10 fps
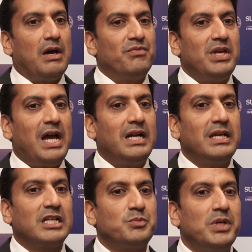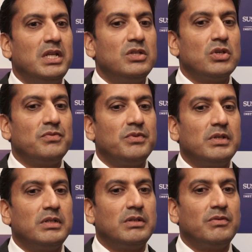We had an experience of
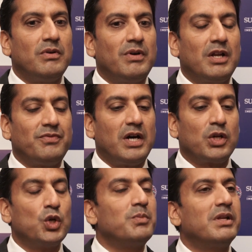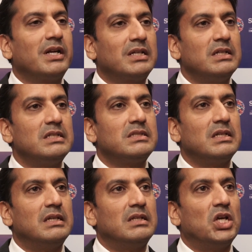one of our group directors
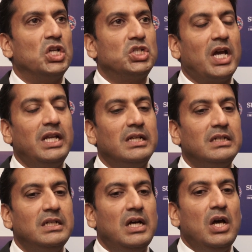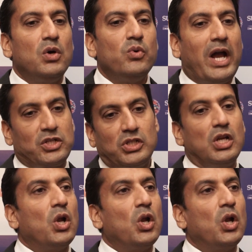in China, who actually